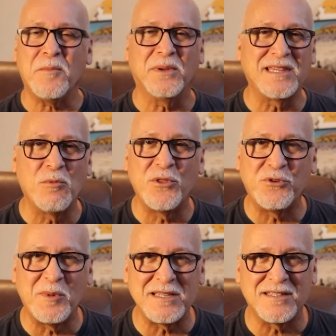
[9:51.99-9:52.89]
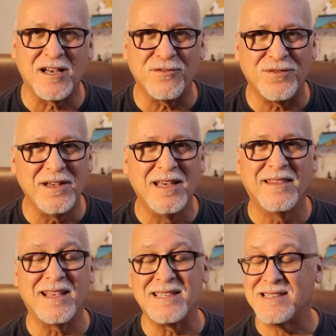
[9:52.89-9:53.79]
But they went through my stuff.
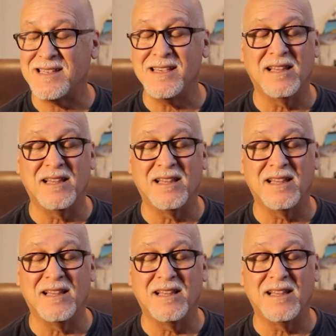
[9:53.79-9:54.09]
They see